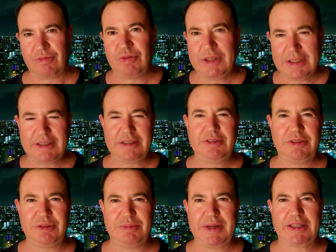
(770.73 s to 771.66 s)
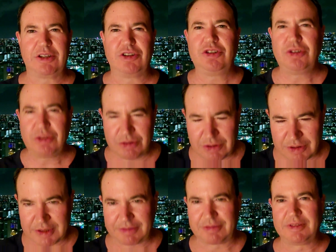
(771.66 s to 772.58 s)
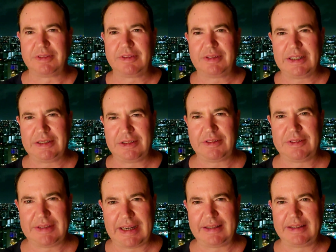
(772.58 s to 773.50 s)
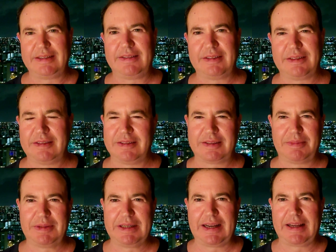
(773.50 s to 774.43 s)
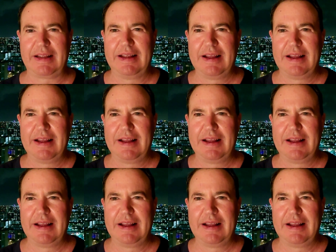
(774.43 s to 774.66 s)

really do make a huge difference in your daily existence i mean i